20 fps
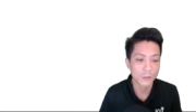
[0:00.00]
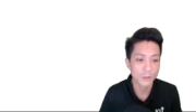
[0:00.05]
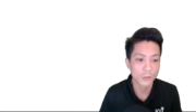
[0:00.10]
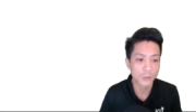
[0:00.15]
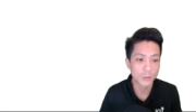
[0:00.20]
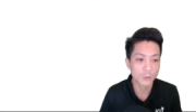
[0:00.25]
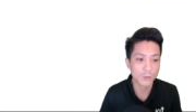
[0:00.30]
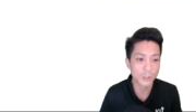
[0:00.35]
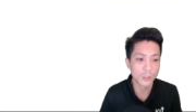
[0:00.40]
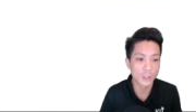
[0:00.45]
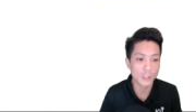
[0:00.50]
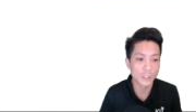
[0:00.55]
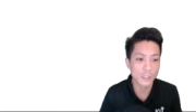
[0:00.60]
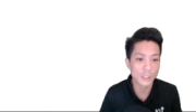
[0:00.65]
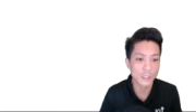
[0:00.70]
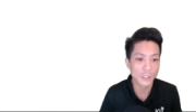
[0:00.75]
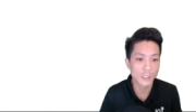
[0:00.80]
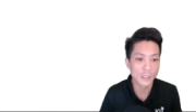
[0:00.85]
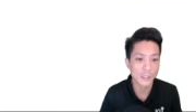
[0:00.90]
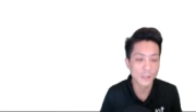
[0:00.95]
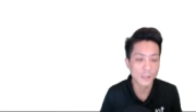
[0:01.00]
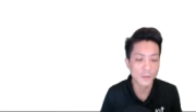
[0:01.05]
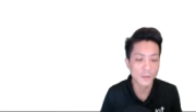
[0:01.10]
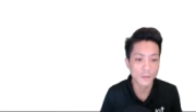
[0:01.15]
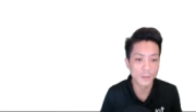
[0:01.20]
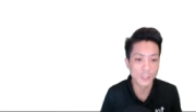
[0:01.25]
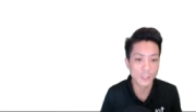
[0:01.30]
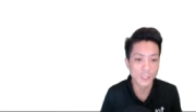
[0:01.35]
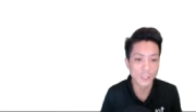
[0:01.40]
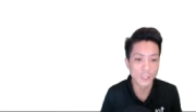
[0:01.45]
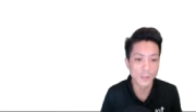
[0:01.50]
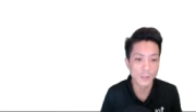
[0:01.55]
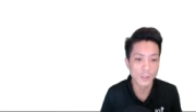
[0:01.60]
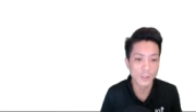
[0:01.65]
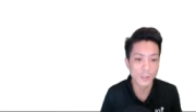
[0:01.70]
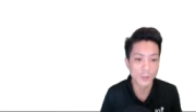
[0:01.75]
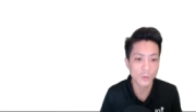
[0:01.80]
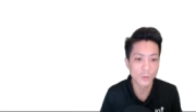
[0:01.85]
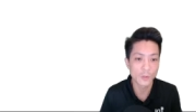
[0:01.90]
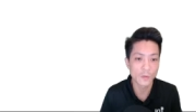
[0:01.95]
$2. Okay,
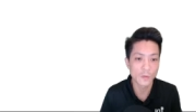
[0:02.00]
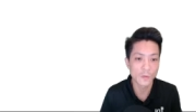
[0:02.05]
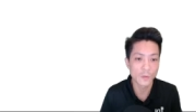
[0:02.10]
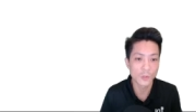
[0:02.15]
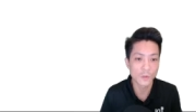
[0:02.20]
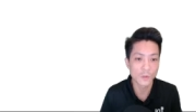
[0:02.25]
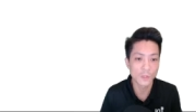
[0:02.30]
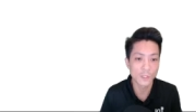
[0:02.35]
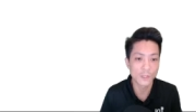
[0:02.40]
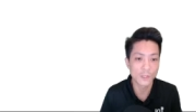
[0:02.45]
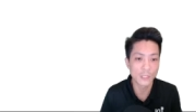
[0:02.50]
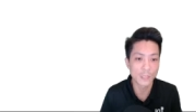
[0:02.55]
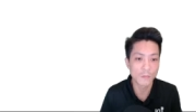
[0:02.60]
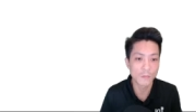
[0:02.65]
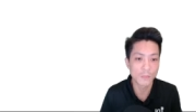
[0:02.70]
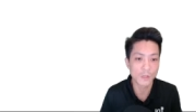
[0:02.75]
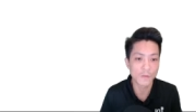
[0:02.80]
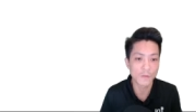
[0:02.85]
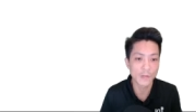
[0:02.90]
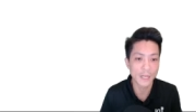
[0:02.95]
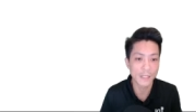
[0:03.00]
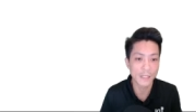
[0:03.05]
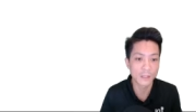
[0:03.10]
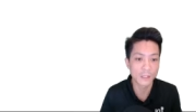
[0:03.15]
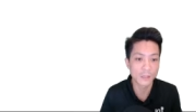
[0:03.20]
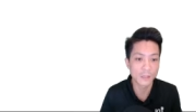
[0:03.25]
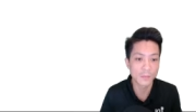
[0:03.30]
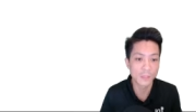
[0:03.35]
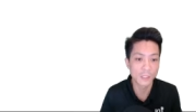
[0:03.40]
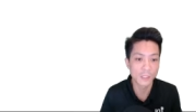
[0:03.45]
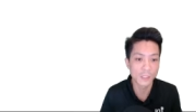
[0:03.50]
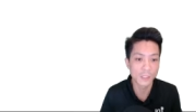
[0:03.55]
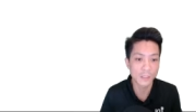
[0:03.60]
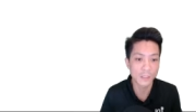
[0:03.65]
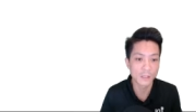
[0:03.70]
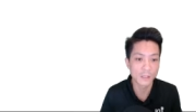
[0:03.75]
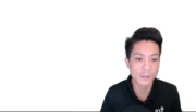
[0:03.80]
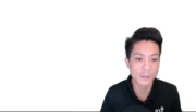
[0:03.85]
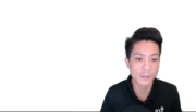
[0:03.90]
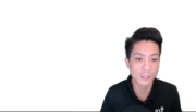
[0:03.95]
so if we use the number of items,
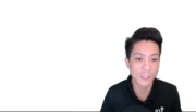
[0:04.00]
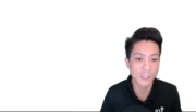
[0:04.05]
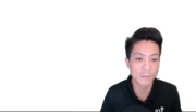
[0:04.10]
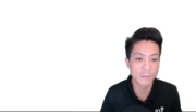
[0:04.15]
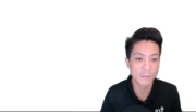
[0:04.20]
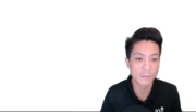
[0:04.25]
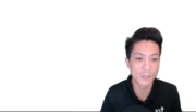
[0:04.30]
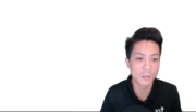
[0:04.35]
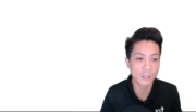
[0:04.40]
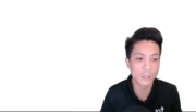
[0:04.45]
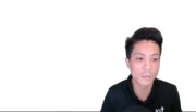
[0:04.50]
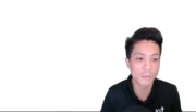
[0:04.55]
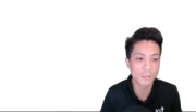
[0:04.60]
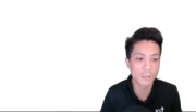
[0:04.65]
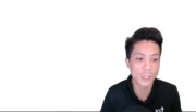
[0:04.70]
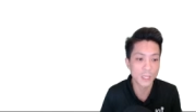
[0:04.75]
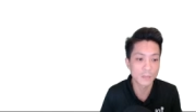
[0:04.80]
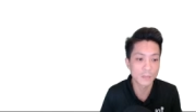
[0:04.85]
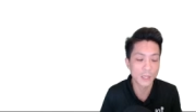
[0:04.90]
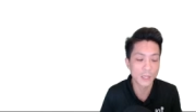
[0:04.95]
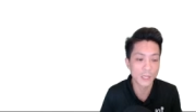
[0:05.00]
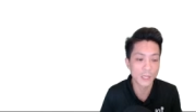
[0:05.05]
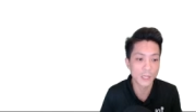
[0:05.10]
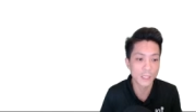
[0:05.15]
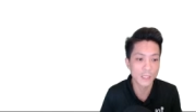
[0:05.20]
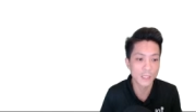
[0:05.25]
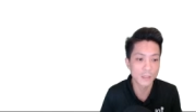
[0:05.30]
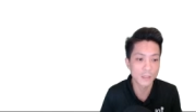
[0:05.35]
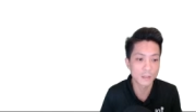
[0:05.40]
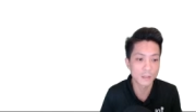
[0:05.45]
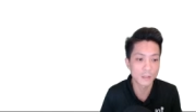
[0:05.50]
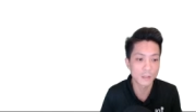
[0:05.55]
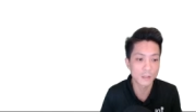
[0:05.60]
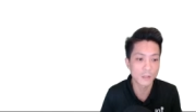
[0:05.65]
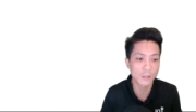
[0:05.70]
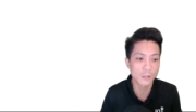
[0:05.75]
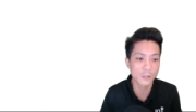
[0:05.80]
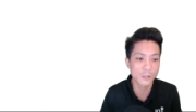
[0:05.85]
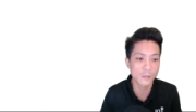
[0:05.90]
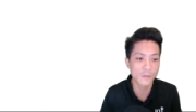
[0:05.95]
okay, multiply by the
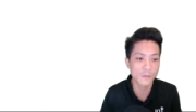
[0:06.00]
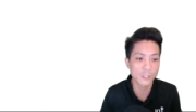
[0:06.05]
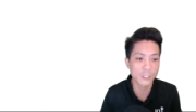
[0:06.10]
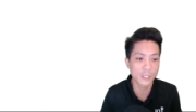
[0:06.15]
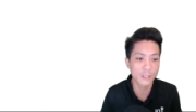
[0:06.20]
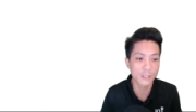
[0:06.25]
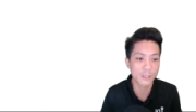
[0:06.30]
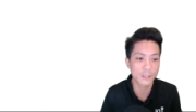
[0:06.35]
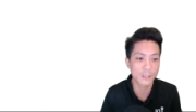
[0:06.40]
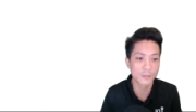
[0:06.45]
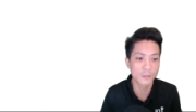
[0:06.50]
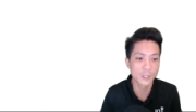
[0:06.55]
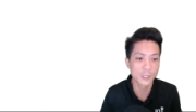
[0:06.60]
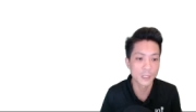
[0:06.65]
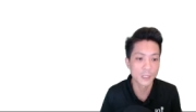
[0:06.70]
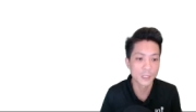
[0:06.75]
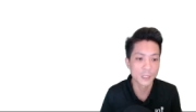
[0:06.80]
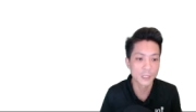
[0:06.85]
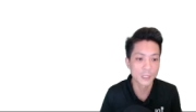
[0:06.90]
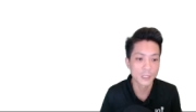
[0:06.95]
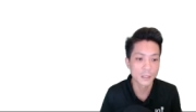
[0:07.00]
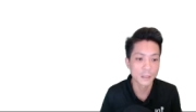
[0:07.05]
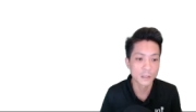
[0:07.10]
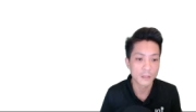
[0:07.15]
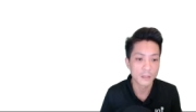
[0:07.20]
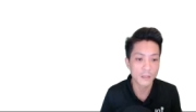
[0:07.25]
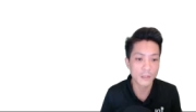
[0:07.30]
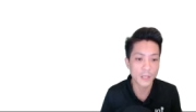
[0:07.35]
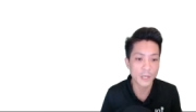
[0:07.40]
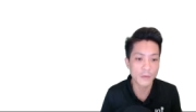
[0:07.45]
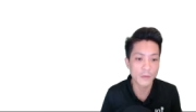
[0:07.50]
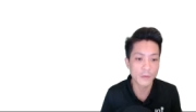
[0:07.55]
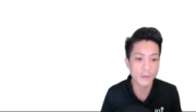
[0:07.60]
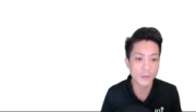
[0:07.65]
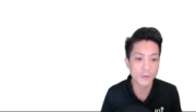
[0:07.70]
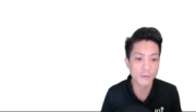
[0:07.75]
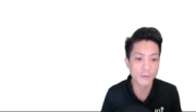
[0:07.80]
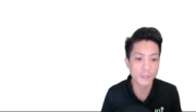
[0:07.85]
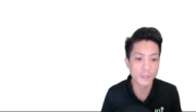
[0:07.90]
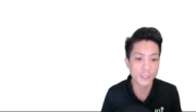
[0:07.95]
cost of each item, the area
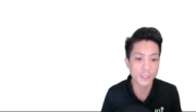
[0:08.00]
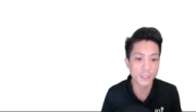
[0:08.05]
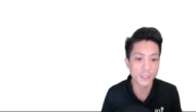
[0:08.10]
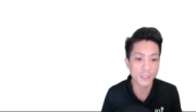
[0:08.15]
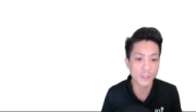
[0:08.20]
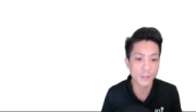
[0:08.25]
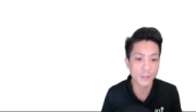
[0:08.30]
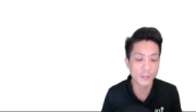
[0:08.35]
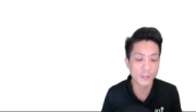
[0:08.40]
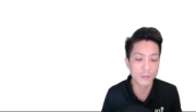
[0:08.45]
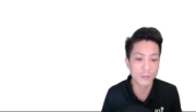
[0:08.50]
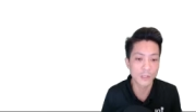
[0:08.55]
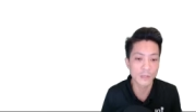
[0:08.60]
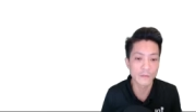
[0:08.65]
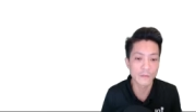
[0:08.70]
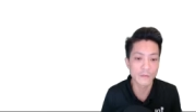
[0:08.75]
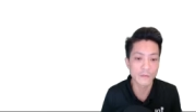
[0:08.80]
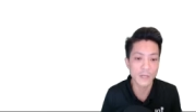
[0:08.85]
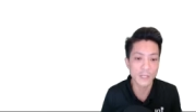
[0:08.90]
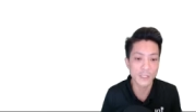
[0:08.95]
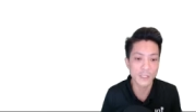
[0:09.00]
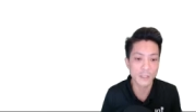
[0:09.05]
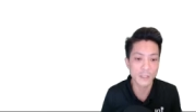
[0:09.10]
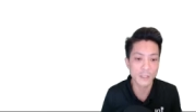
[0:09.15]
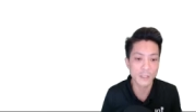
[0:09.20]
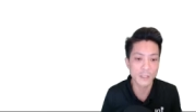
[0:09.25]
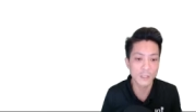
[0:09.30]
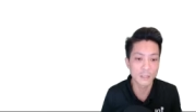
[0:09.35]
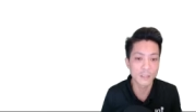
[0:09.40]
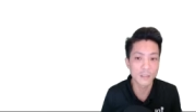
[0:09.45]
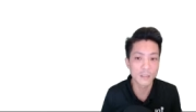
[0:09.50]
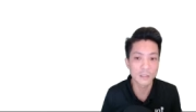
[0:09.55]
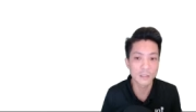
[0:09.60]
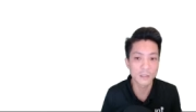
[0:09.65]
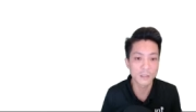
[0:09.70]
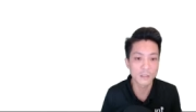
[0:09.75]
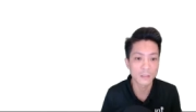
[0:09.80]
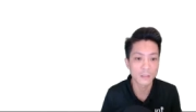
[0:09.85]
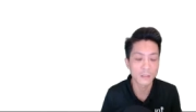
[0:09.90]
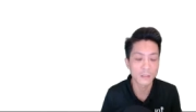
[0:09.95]
over here is going to give us the
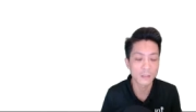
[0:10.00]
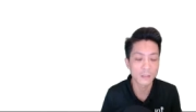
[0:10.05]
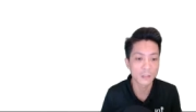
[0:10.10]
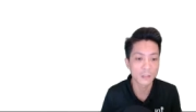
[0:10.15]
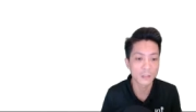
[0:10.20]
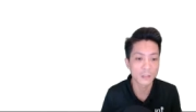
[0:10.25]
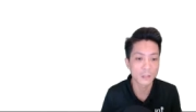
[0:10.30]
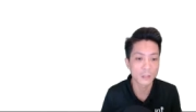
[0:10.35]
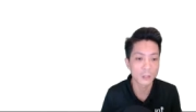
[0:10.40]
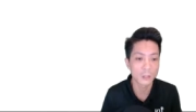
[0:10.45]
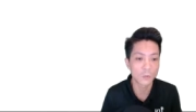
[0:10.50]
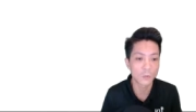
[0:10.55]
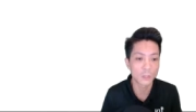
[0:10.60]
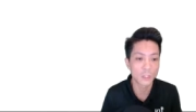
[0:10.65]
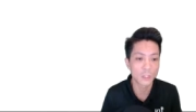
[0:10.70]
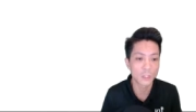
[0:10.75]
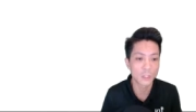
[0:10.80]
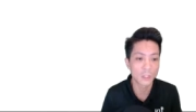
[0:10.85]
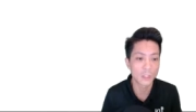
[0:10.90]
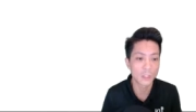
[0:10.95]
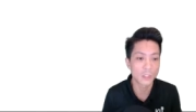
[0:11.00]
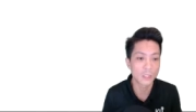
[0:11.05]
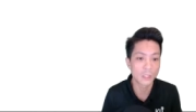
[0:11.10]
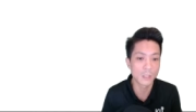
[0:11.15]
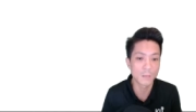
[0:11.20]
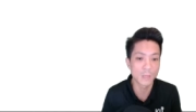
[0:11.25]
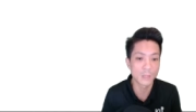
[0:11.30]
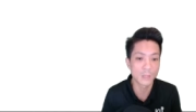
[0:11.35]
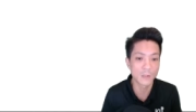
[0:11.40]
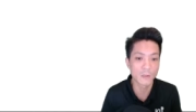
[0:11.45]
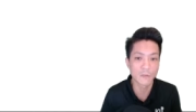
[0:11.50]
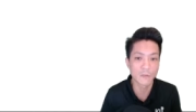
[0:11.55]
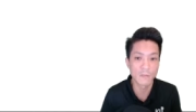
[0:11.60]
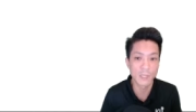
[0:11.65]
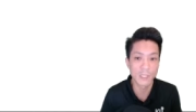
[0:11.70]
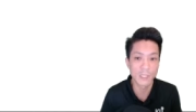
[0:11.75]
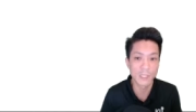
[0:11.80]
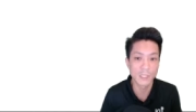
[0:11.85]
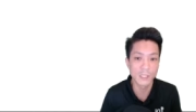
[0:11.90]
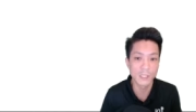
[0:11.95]
total amount of
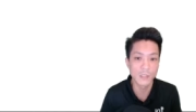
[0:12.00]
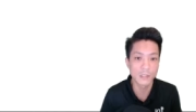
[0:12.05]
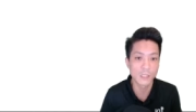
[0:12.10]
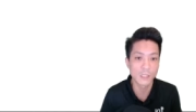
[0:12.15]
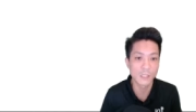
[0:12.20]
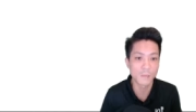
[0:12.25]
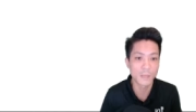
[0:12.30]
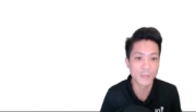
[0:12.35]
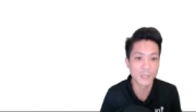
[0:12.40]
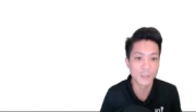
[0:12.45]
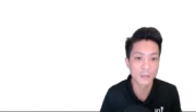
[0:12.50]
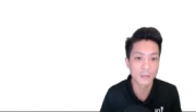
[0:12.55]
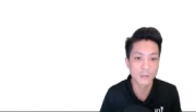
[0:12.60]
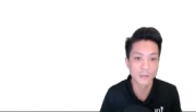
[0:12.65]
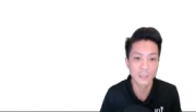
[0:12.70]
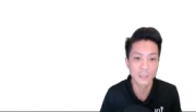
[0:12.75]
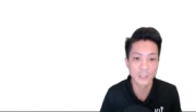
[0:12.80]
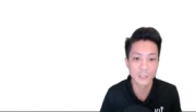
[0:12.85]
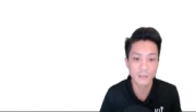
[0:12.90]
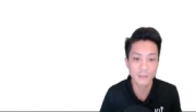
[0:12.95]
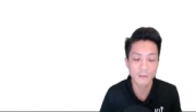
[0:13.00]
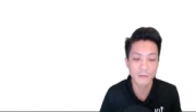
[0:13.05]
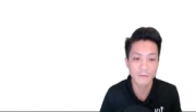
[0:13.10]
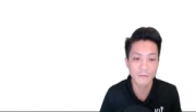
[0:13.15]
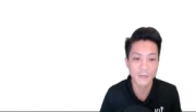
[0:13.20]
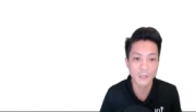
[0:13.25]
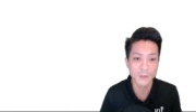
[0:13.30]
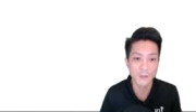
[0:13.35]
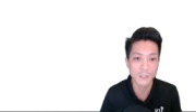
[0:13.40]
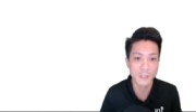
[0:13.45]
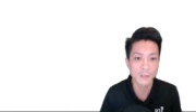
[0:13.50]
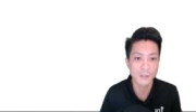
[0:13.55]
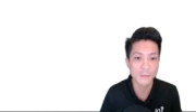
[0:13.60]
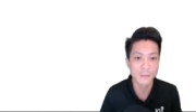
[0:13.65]
money that's spent on the files.